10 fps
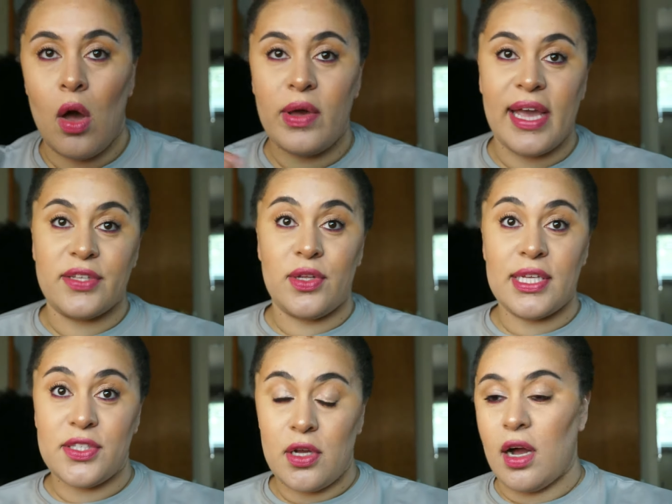Okay, so
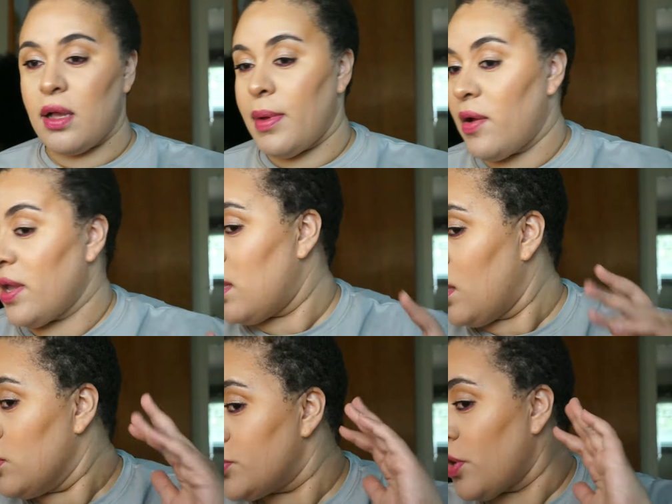let's talk about it.
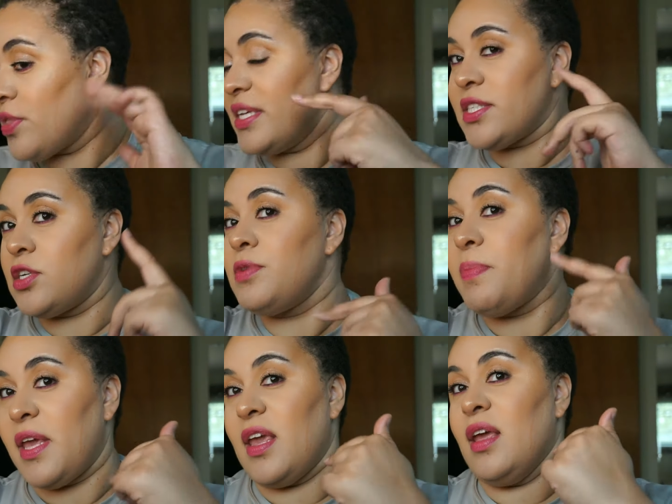So this could
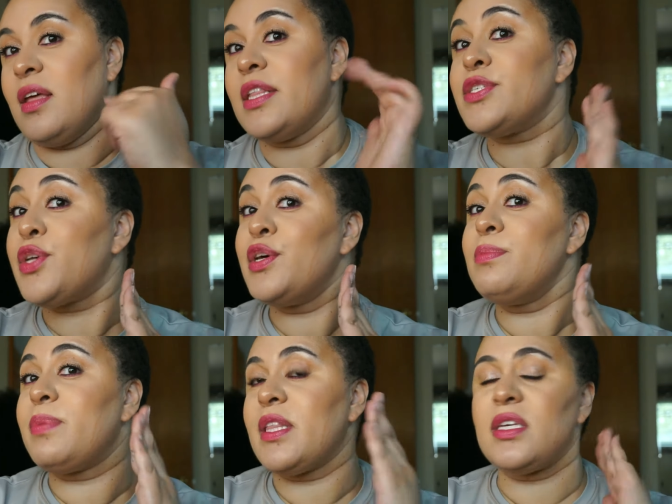be this
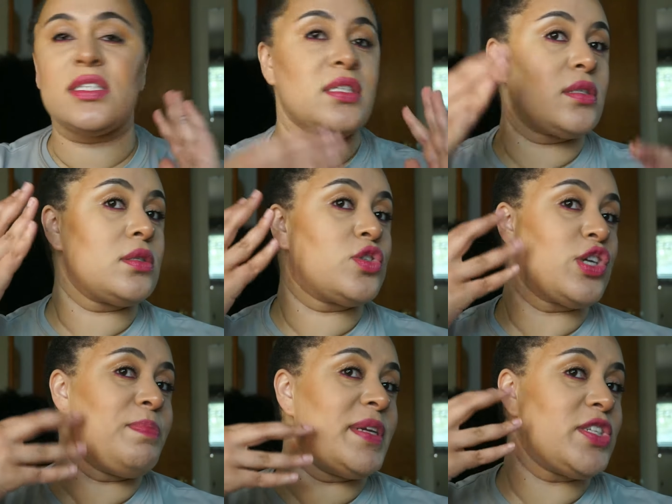
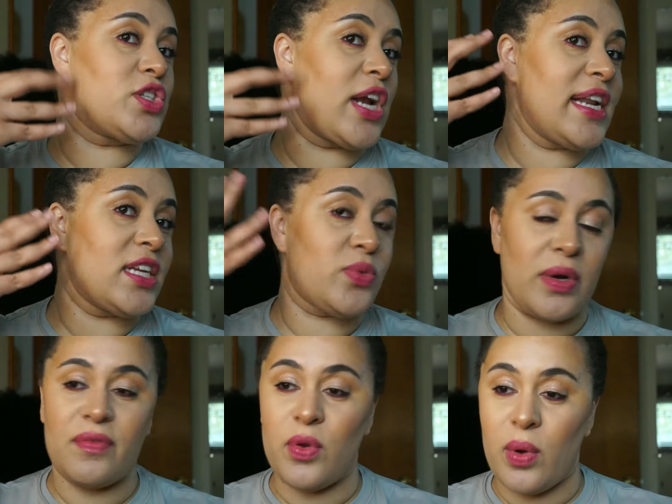drippage, drainage,
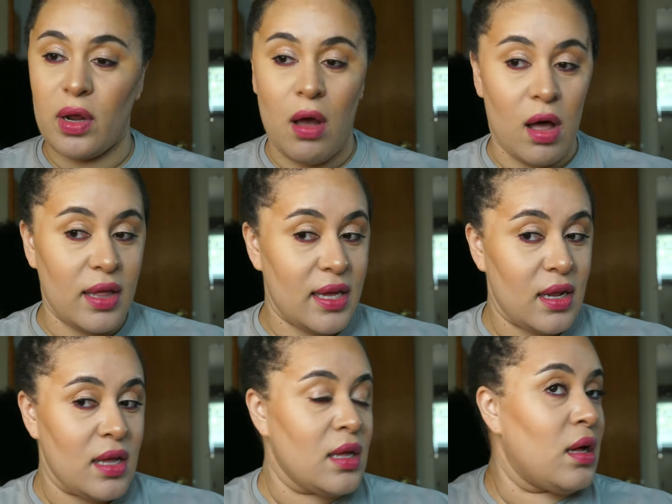whatever you want to call it.
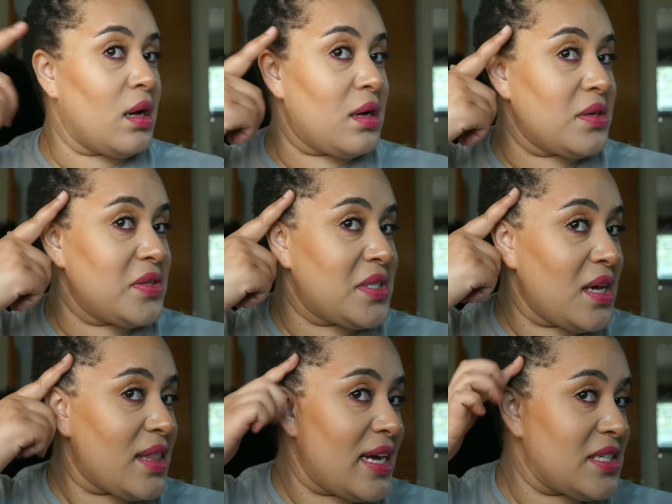Oh, you see
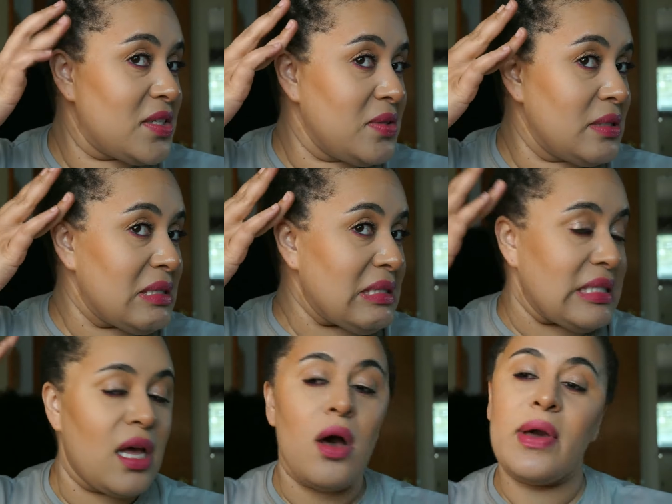all that too?
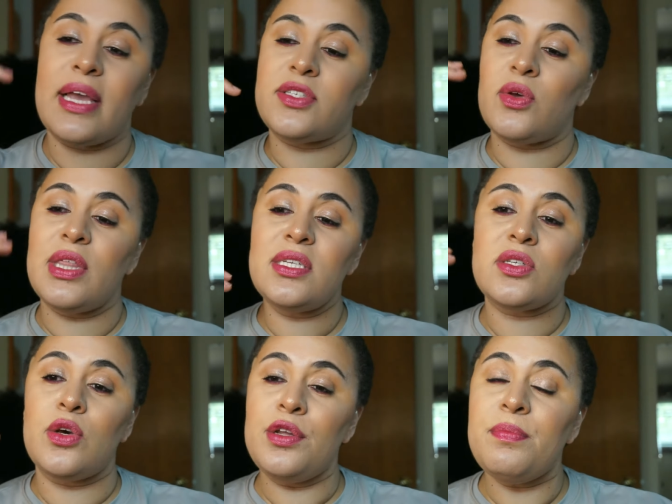Ugh. Okay, so this
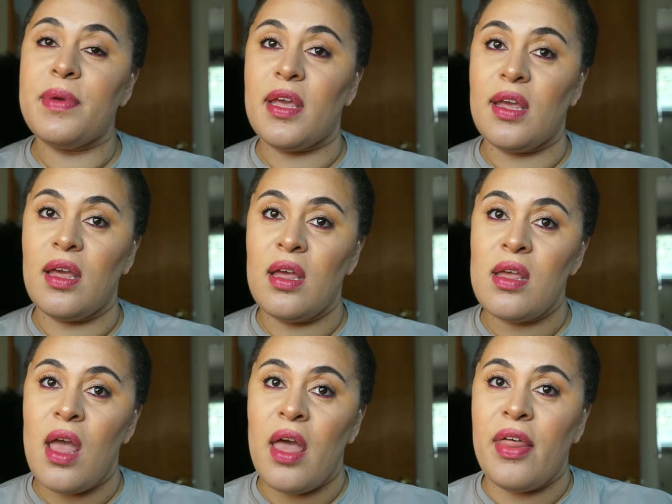could be
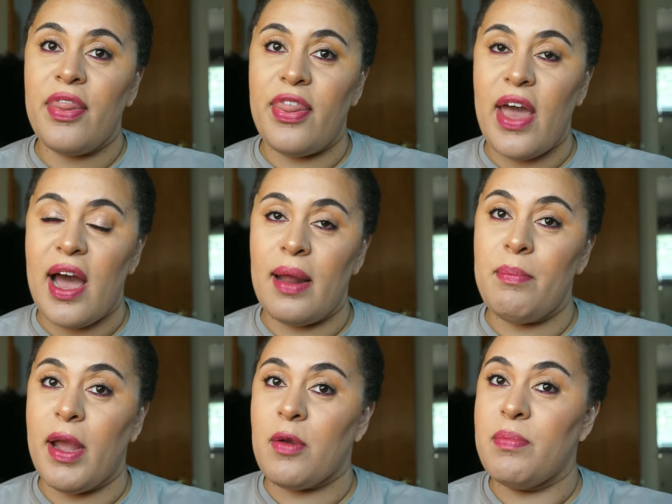
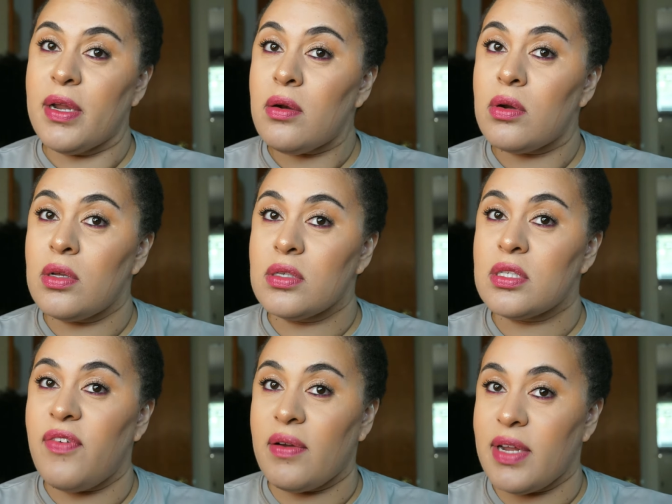that Bare
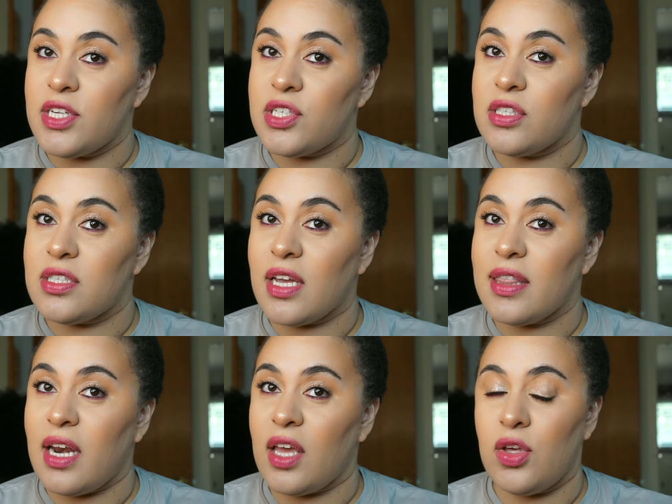Minerals foundation stick
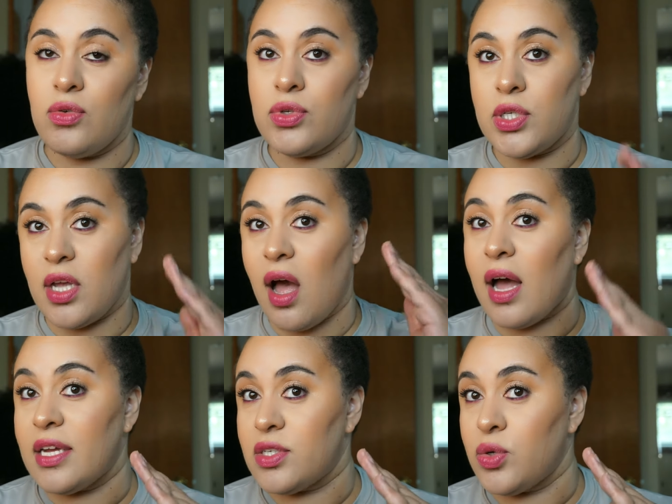that I use to
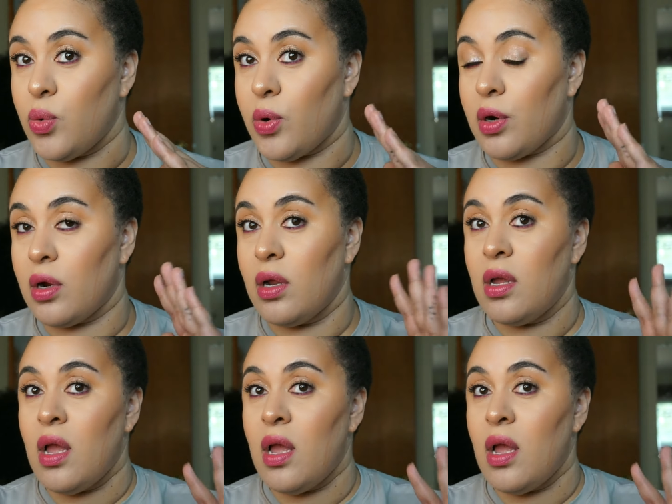contour.